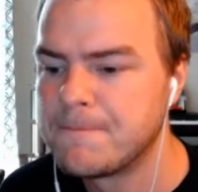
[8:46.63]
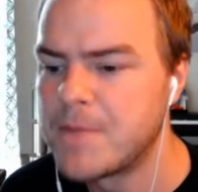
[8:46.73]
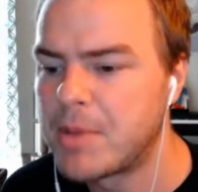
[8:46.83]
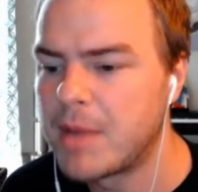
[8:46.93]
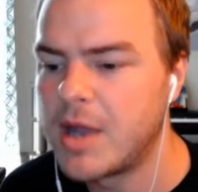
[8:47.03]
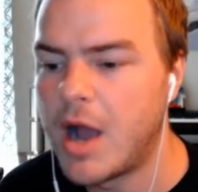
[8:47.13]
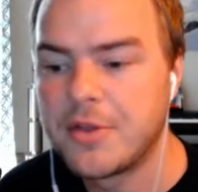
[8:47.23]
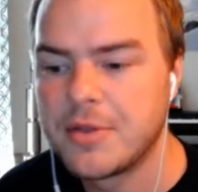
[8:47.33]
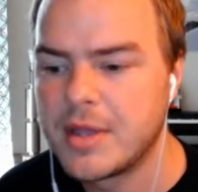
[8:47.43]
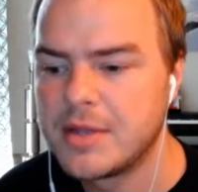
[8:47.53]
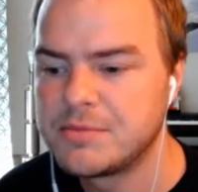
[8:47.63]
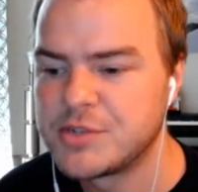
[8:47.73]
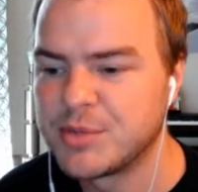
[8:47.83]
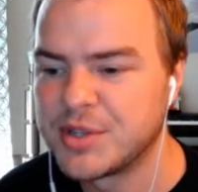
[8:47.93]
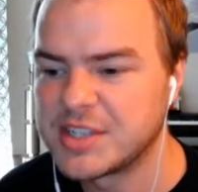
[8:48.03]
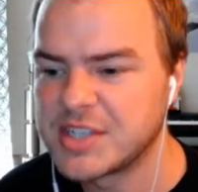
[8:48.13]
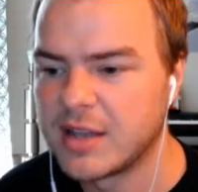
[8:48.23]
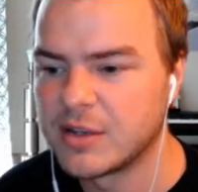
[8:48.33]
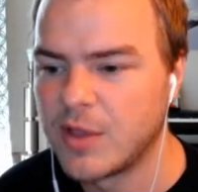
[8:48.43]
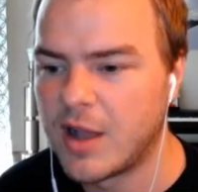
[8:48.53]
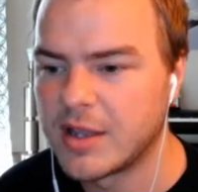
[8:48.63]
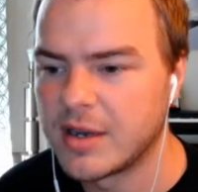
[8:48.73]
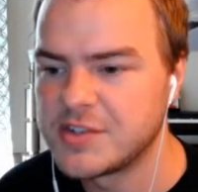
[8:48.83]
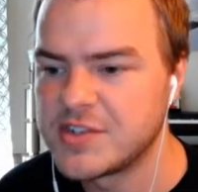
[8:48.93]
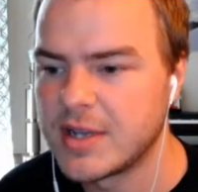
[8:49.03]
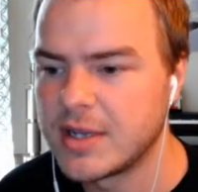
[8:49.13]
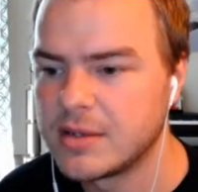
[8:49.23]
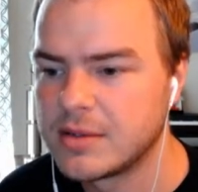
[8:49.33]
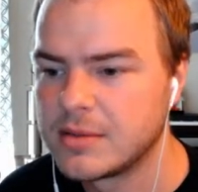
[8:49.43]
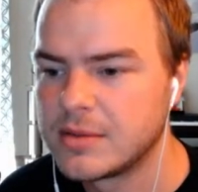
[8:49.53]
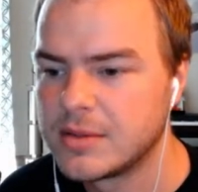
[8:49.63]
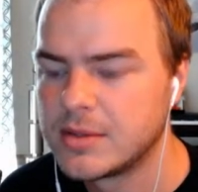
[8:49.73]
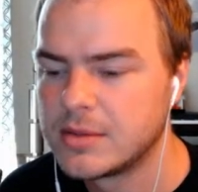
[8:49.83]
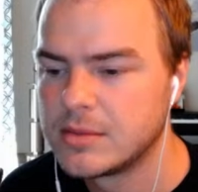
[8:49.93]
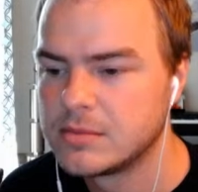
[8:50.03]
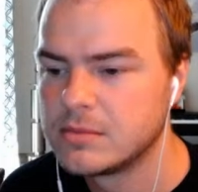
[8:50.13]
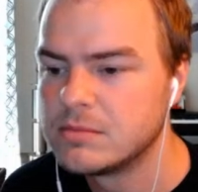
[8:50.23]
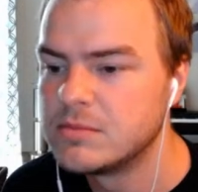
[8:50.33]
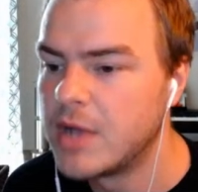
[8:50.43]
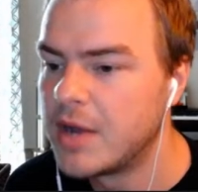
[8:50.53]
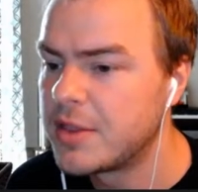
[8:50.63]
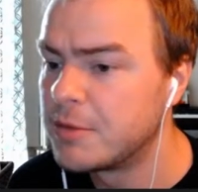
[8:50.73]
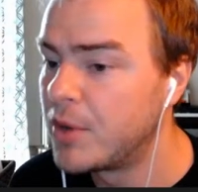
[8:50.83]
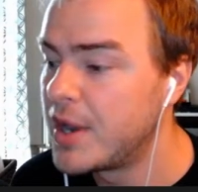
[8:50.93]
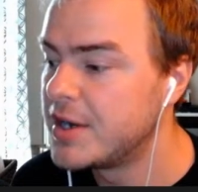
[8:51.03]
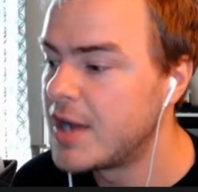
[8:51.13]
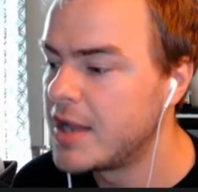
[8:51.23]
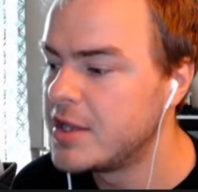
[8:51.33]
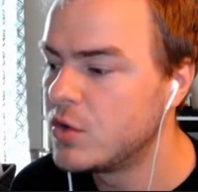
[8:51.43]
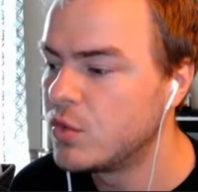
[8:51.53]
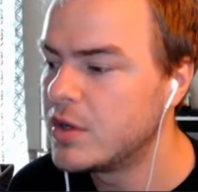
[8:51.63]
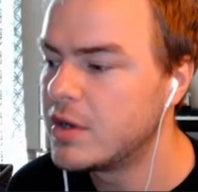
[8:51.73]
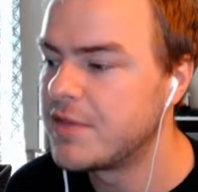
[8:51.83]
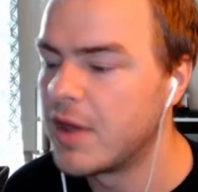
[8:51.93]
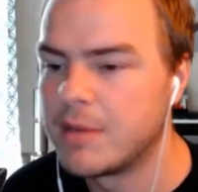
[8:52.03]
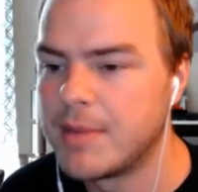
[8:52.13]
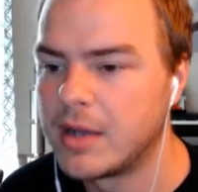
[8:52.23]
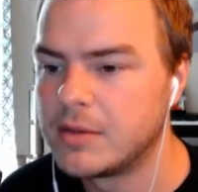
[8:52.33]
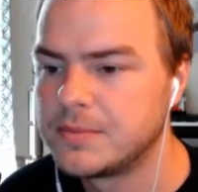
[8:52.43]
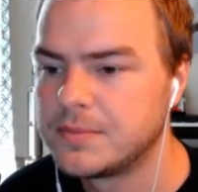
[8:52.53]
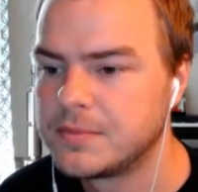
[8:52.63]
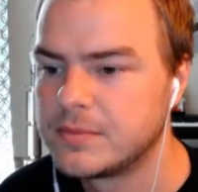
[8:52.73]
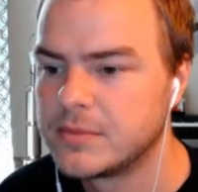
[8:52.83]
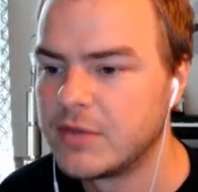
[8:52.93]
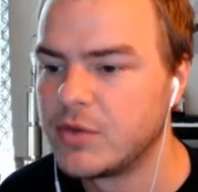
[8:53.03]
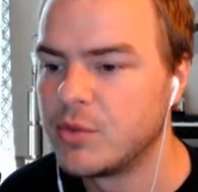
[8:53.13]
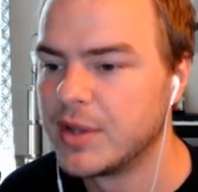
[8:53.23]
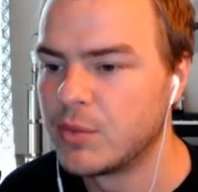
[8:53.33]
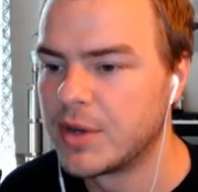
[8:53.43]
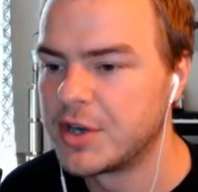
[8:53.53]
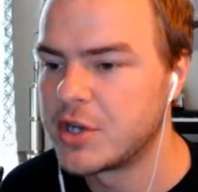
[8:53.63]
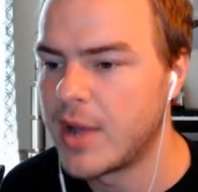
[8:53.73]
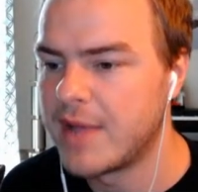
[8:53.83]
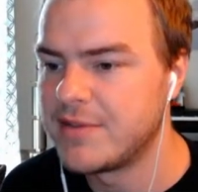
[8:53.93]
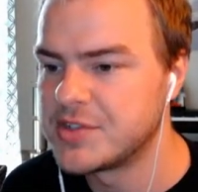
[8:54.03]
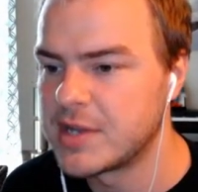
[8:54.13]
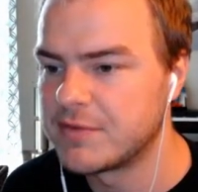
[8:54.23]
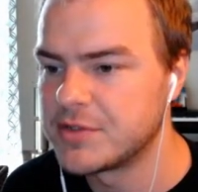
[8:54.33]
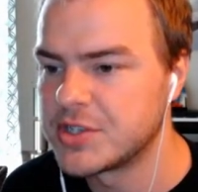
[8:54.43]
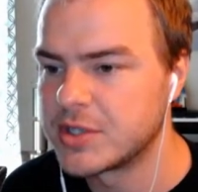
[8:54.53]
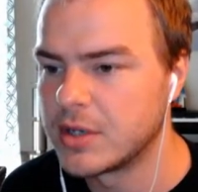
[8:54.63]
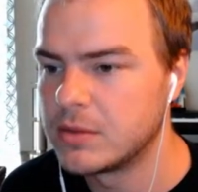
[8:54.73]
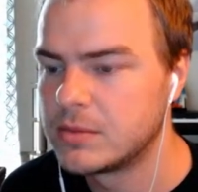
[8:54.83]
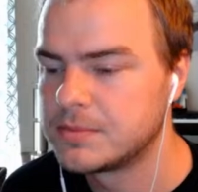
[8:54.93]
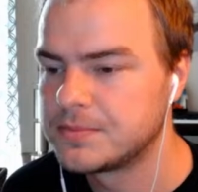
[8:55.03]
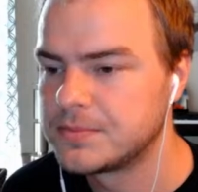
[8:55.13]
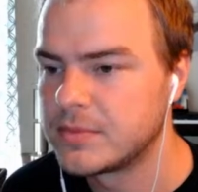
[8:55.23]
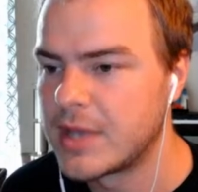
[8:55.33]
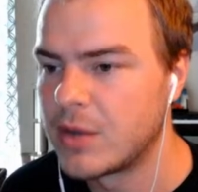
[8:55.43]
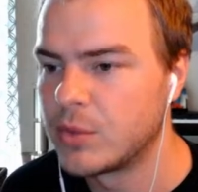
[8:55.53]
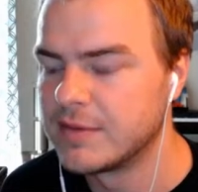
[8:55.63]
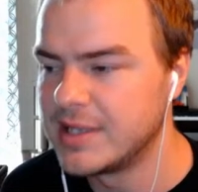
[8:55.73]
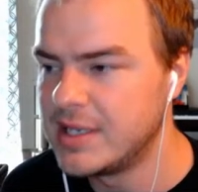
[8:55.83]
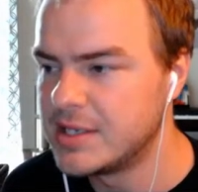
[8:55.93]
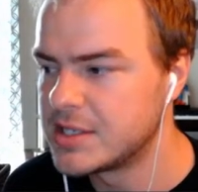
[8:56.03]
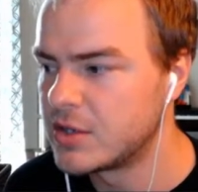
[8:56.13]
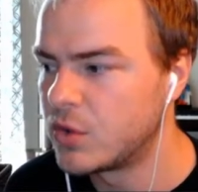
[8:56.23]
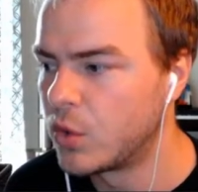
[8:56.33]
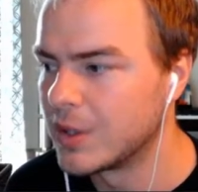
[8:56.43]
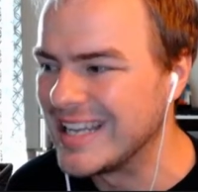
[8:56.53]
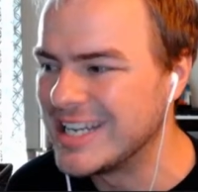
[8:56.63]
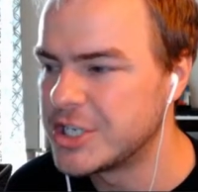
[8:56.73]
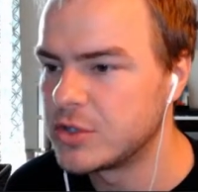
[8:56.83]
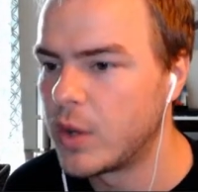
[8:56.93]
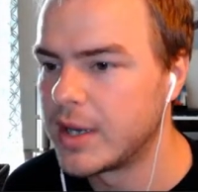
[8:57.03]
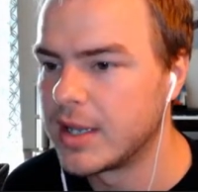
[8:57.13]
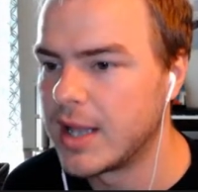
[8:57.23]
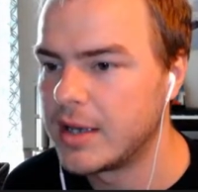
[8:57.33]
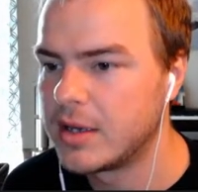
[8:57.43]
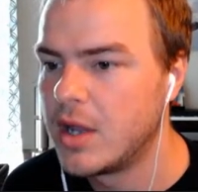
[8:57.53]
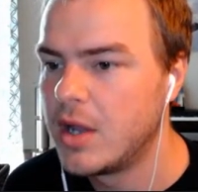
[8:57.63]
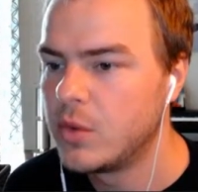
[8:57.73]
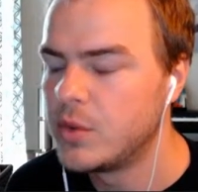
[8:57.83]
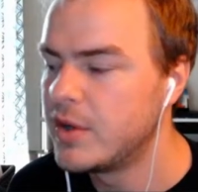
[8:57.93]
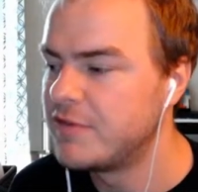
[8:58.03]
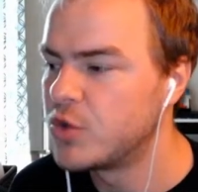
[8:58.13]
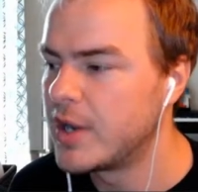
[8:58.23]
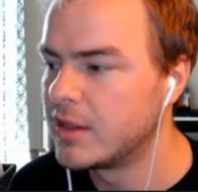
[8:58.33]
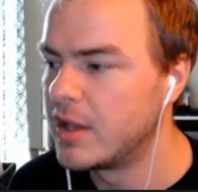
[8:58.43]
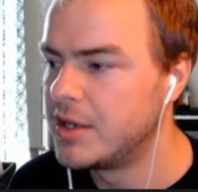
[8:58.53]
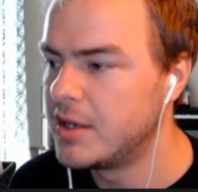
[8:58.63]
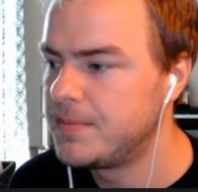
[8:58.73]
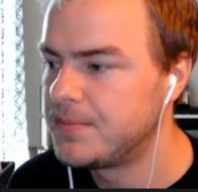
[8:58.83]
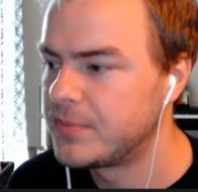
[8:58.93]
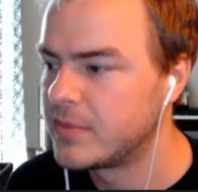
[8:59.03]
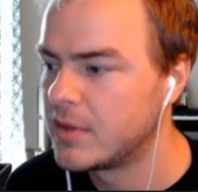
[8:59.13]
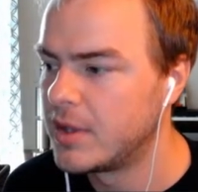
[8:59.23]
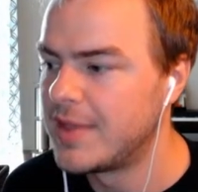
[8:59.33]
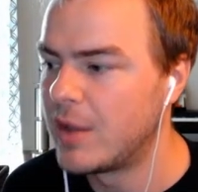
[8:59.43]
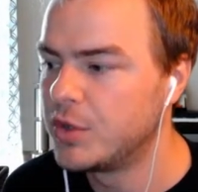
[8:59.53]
probably other than someone like Tyler Lockett, I'd say. Another Brandon Ayuk we could have thought about if we really wanted to go heavy in San Francisco. That would have leaned into the correlation quite a lot. We do have Drake London, and that would